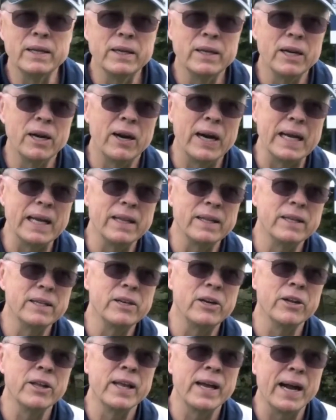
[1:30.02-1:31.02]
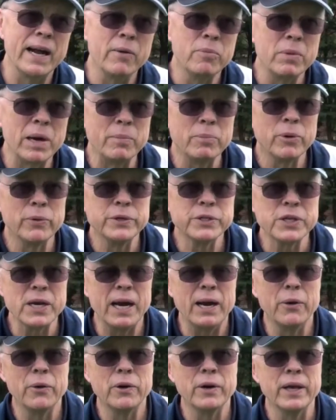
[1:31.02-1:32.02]
you know, I, the only thing I remember was
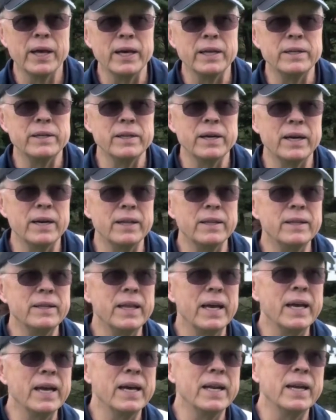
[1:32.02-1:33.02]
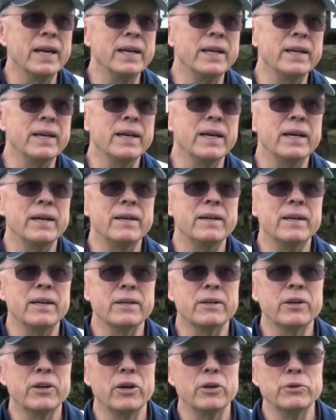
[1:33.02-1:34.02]
Howard had uh, they had a,
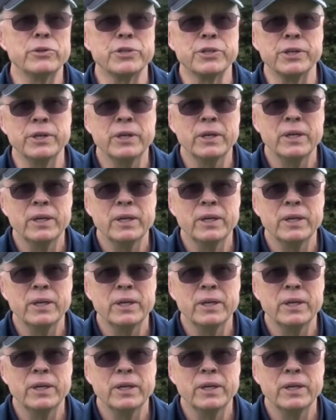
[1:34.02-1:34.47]
uh, a coach,